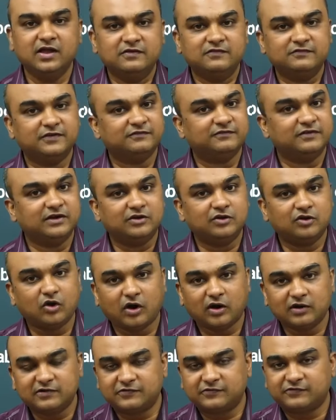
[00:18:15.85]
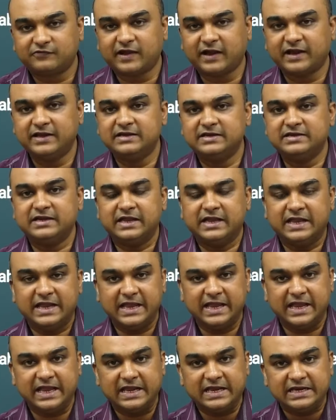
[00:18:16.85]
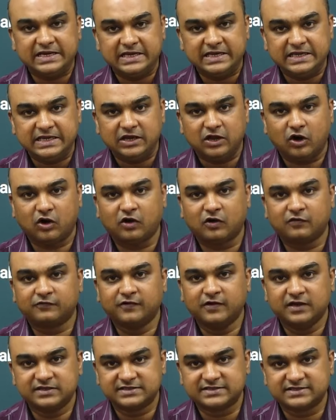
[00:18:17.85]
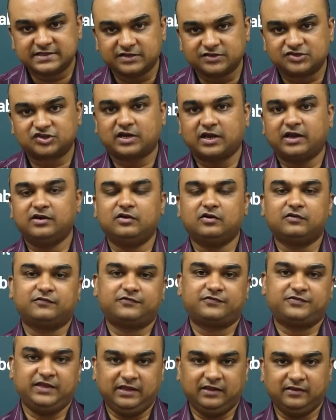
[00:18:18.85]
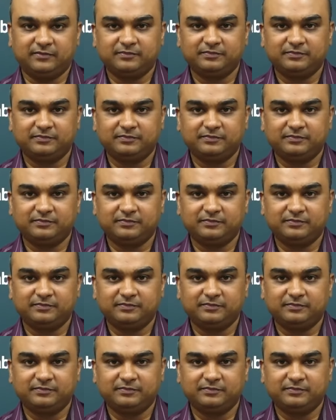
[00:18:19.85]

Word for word: we will not find any of such kind of thing.